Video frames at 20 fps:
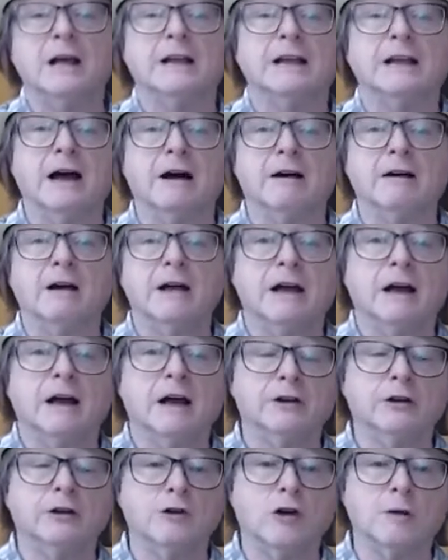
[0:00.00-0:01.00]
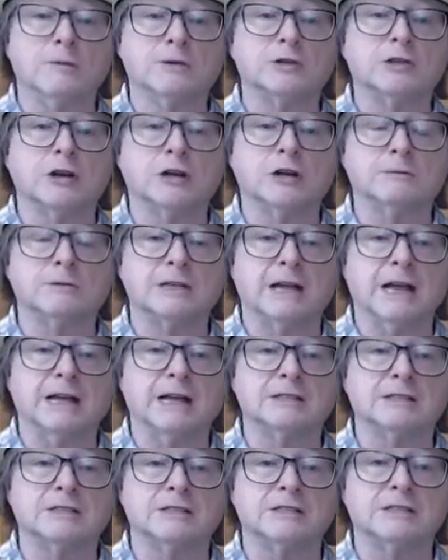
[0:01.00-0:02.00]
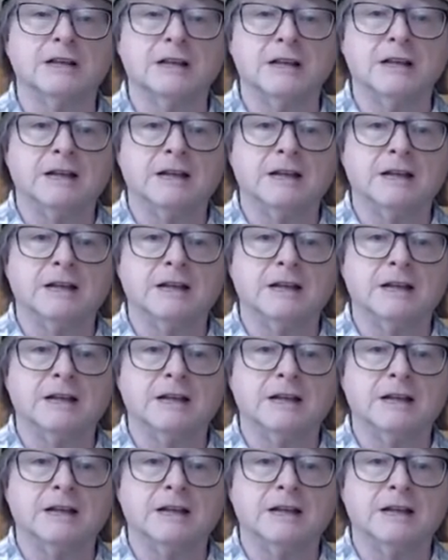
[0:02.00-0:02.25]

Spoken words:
Now, under normal circumstances,